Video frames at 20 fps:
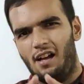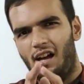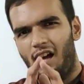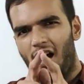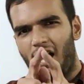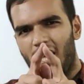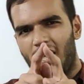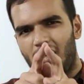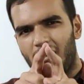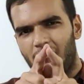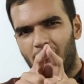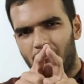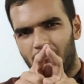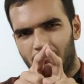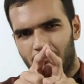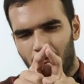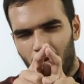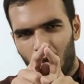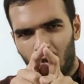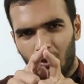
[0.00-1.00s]
I
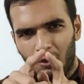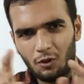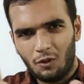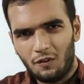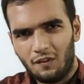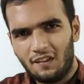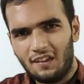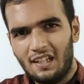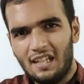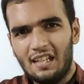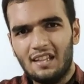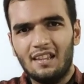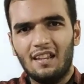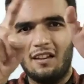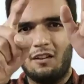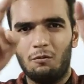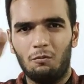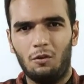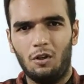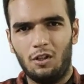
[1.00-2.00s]
want to see
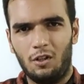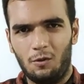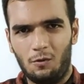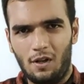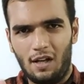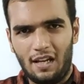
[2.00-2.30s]
this what you